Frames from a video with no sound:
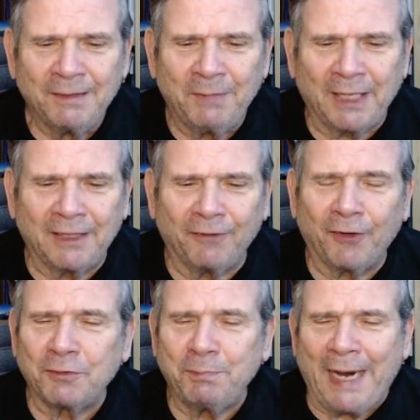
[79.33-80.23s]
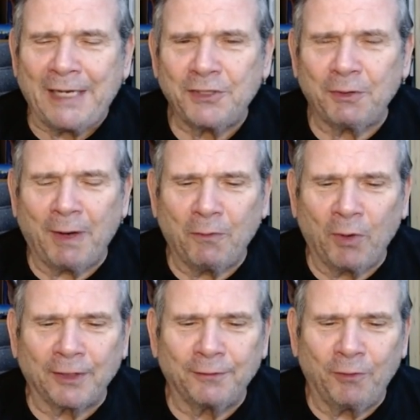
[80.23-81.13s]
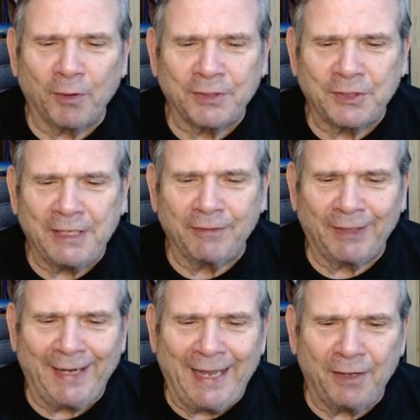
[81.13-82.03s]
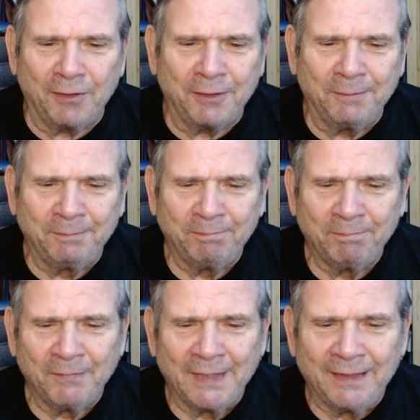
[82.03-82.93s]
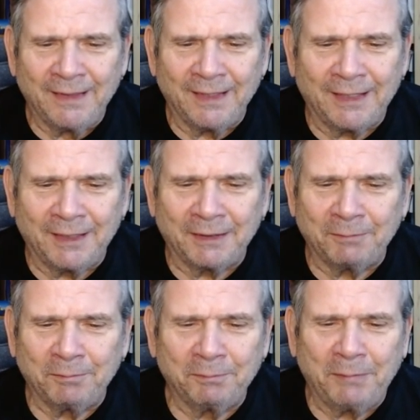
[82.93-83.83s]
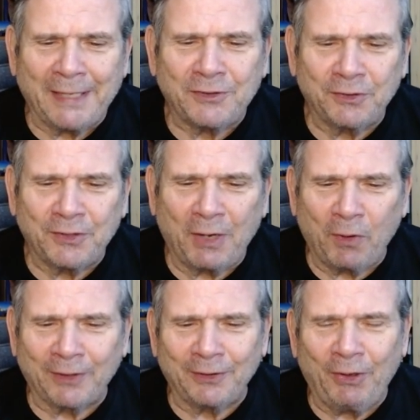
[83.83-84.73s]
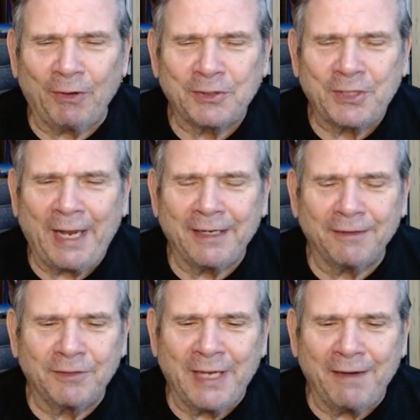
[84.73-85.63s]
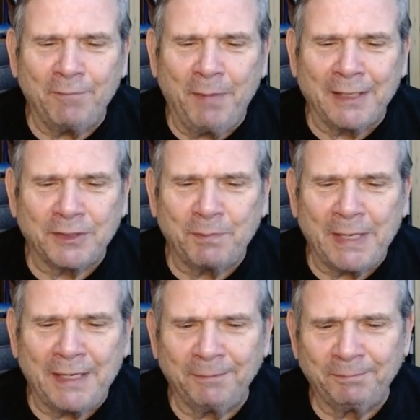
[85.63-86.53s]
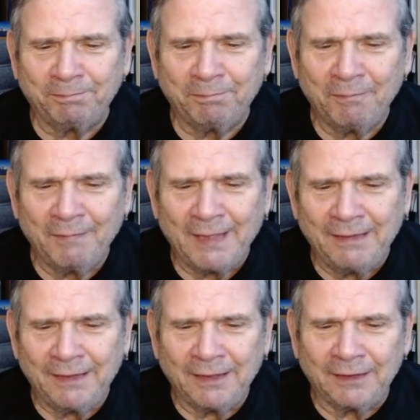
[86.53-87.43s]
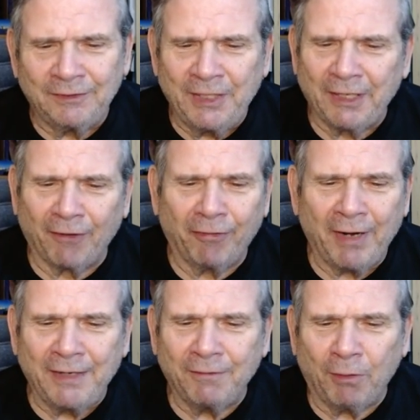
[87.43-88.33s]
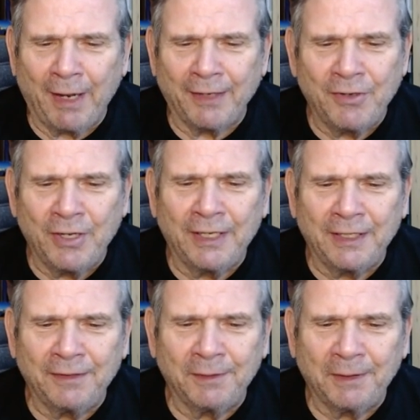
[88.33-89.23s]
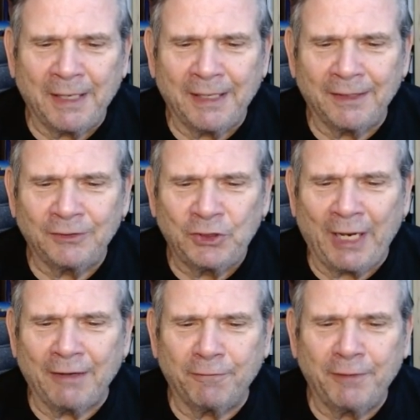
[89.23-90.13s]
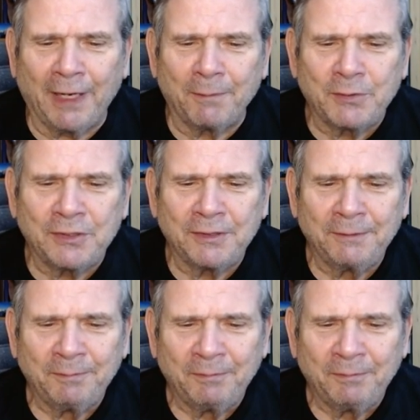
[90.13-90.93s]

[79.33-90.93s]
my, the first pastor I worked for, Steve Cloud, uh, pastors I worked alongside of Dave Busby, dear friend Ron Dunn, and John Phillips,